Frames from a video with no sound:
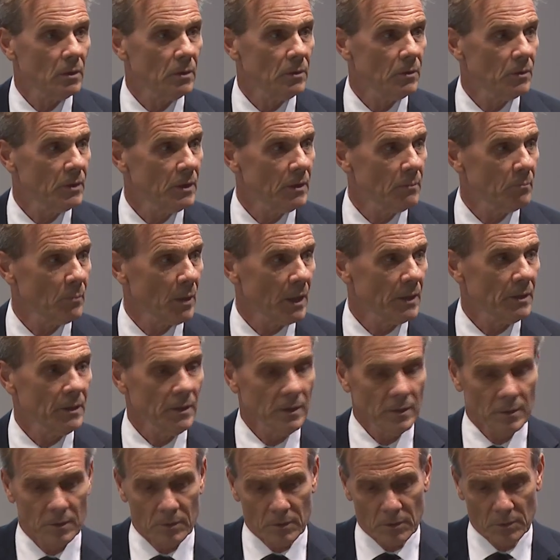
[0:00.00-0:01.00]
you need
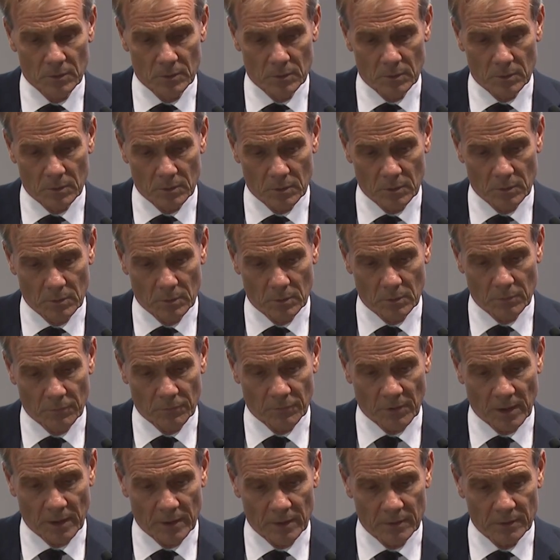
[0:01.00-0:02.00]
money to
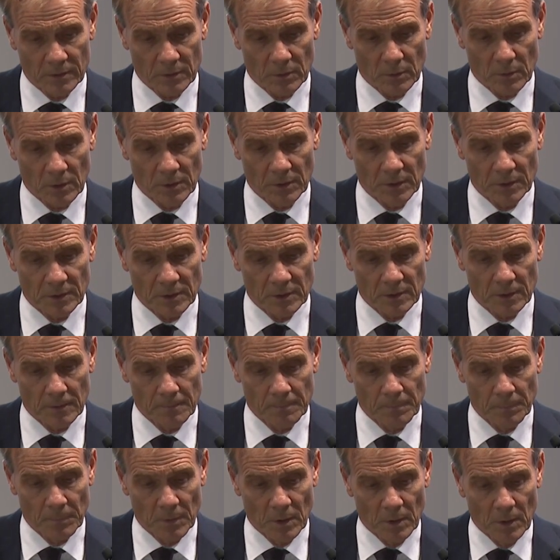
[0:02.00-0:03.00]
finance all this,